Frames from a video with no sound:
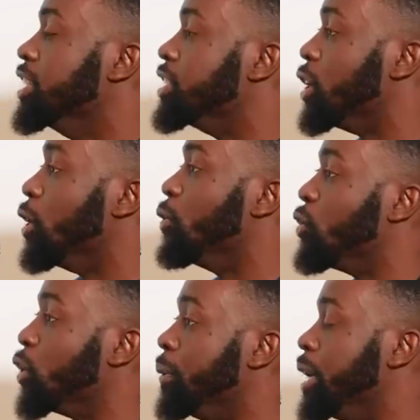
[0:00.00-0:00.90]
So,
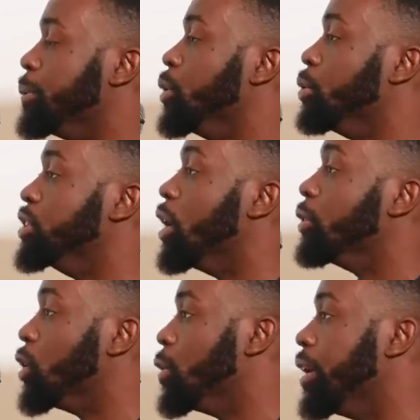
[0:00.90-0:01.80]
for the people who
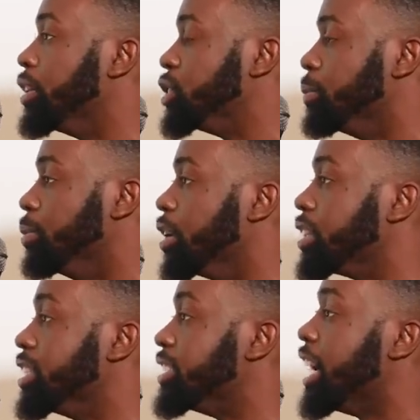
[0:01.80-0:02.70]
don't know about your
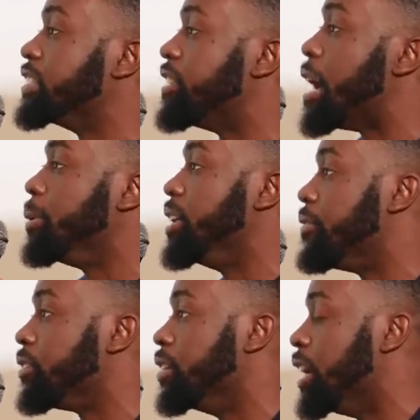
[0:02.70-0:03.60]
book, The Science of Happily
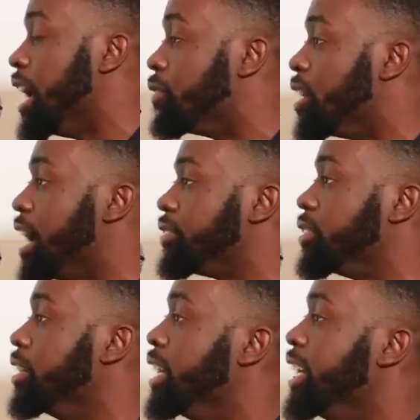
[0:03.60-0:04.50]
After Ever After,